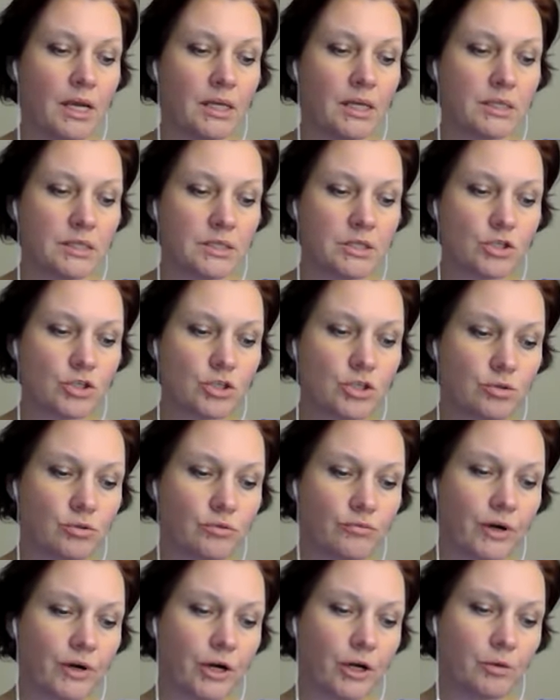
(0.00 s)
In addition,
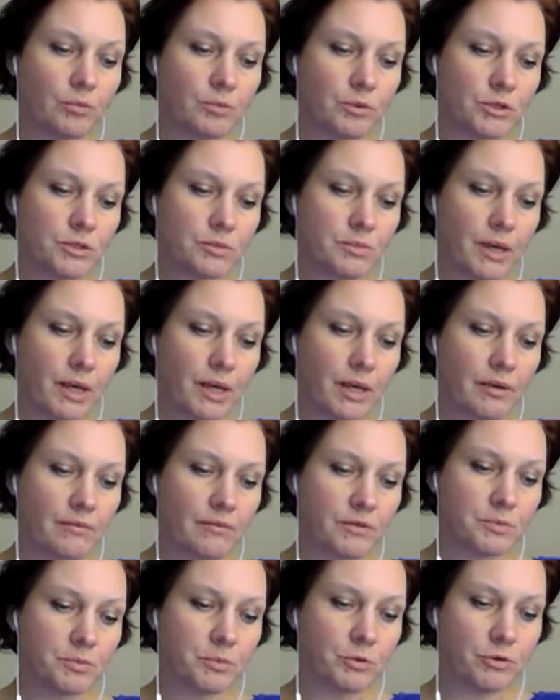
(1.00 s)
two variables may
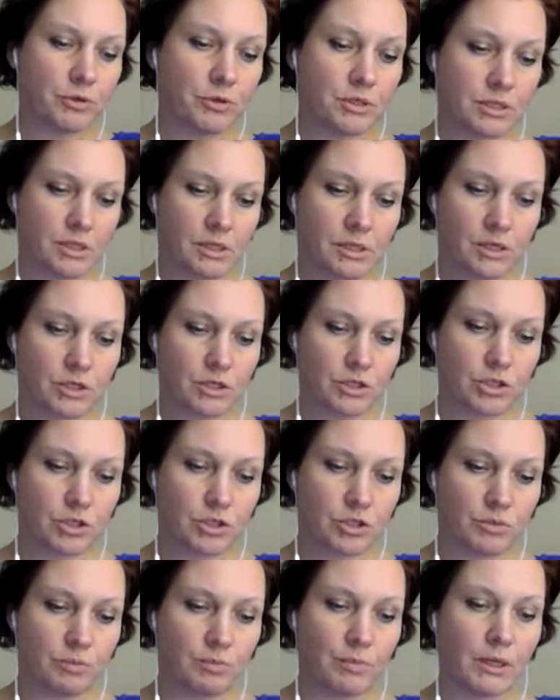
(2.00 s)
have a spurious
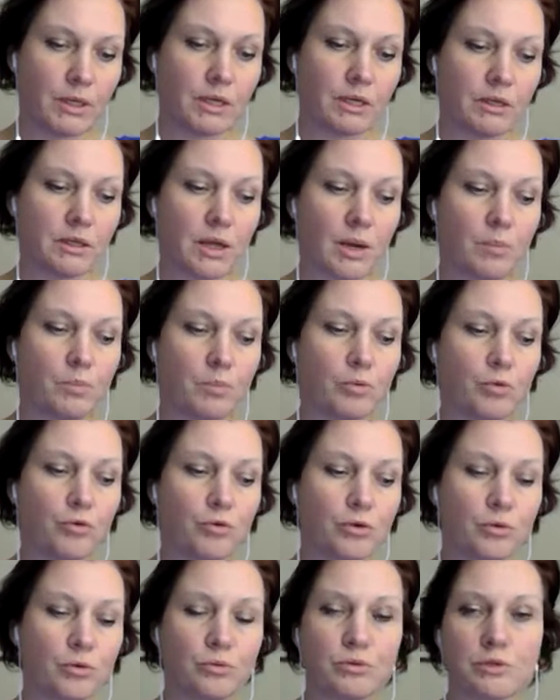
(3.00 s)
relationship, meaning they are
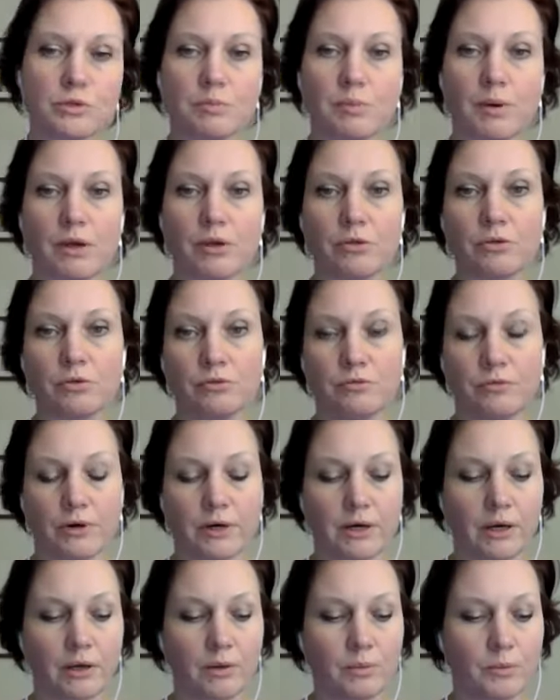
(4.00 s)
both caused by a third
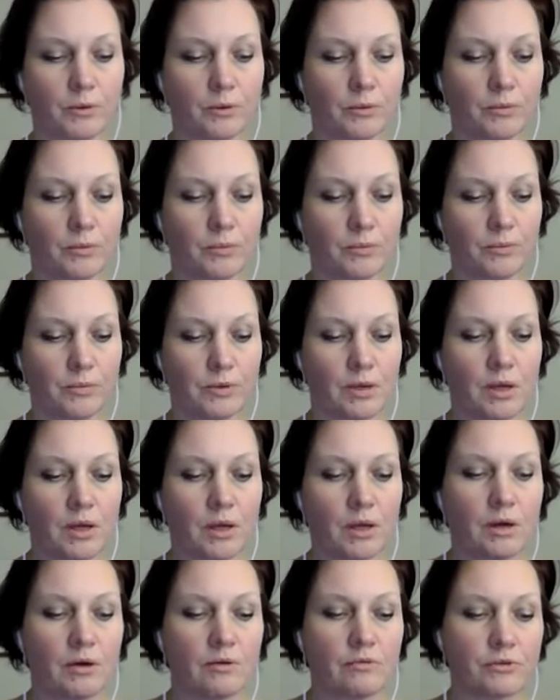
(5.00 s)
variable.
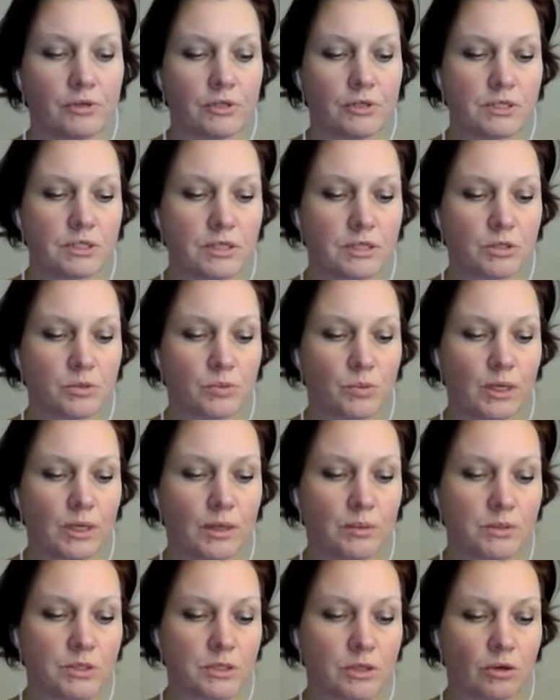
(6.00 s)
For instance,
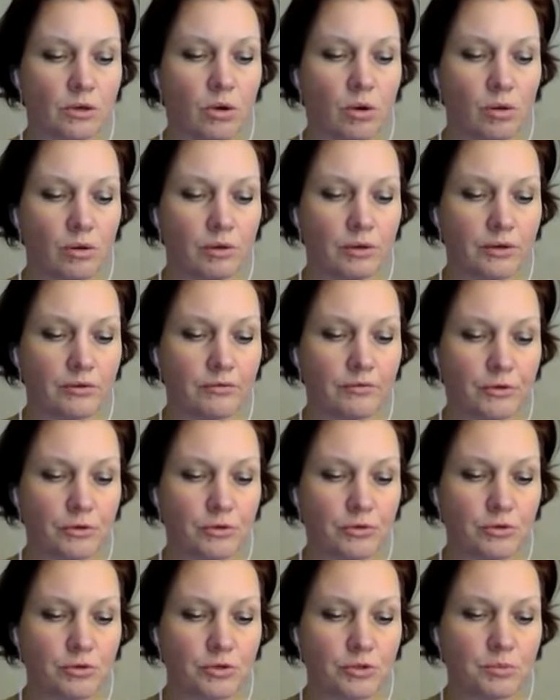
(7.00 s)
Williams et al.
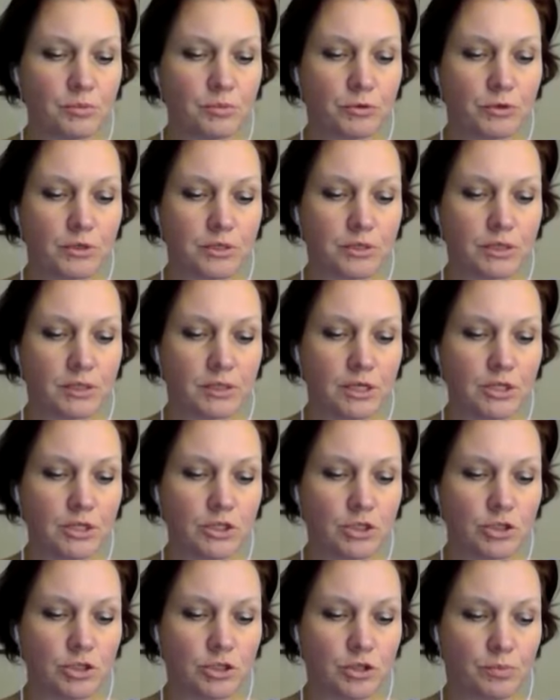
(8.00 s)
Referred to a spurious
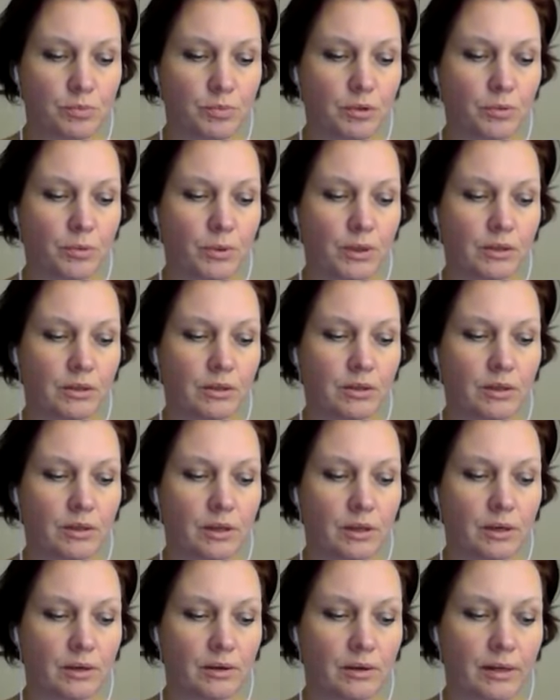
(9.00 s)
relationship between
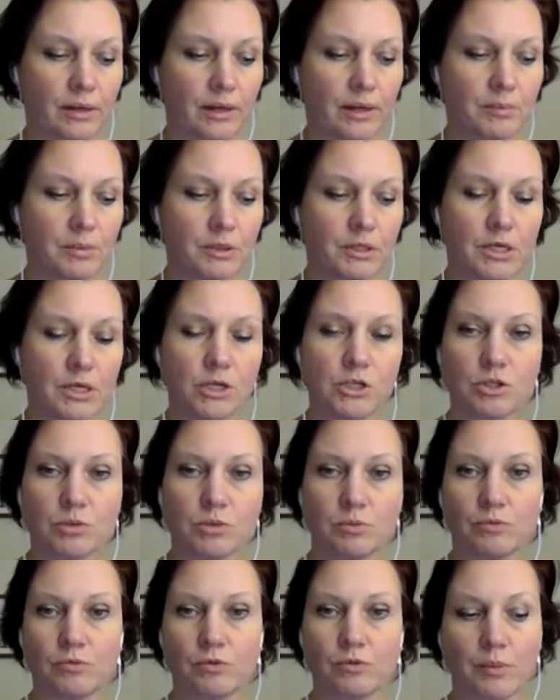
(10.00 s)

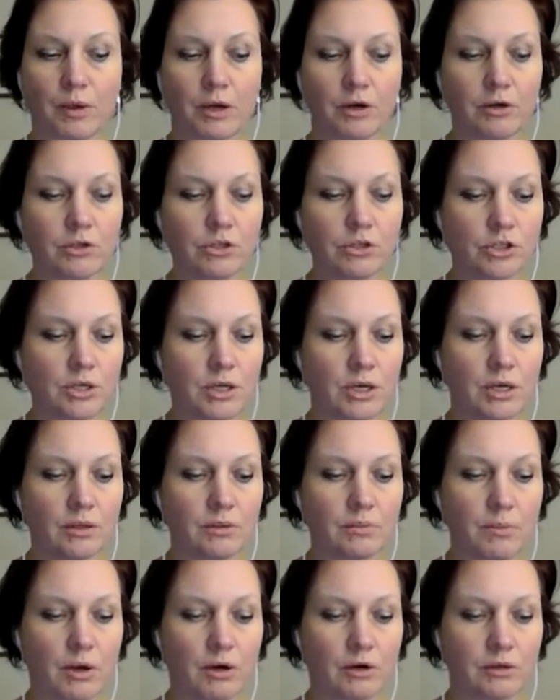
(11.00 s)
cohabitation before marriage
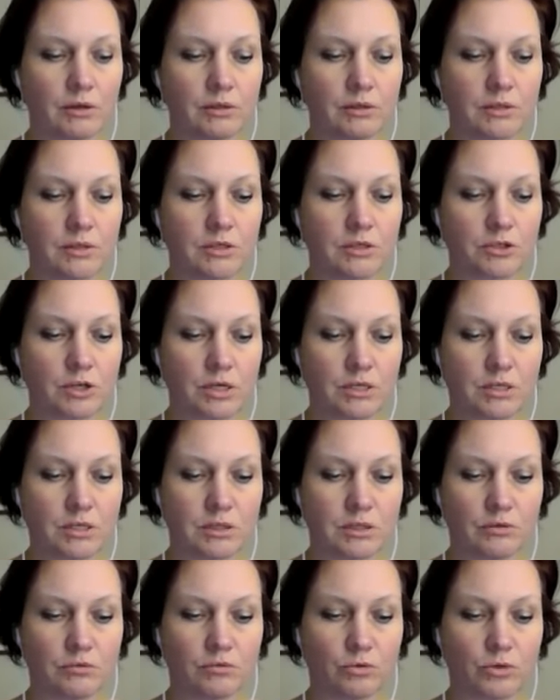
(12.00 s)
and marital distress
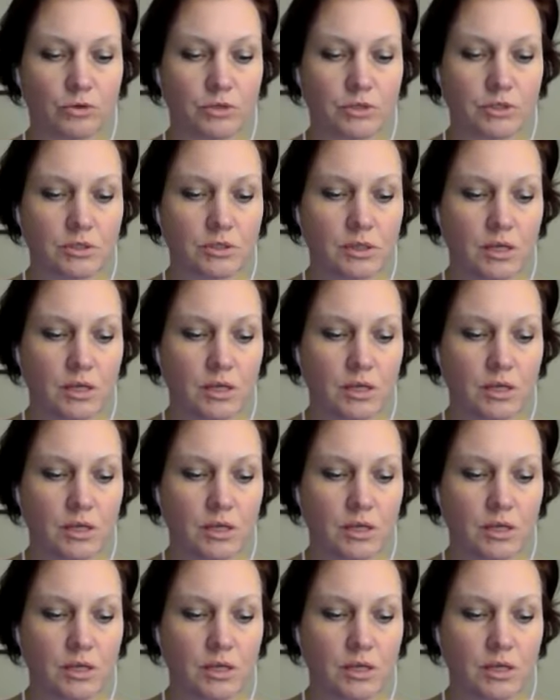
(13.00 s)
and divorce.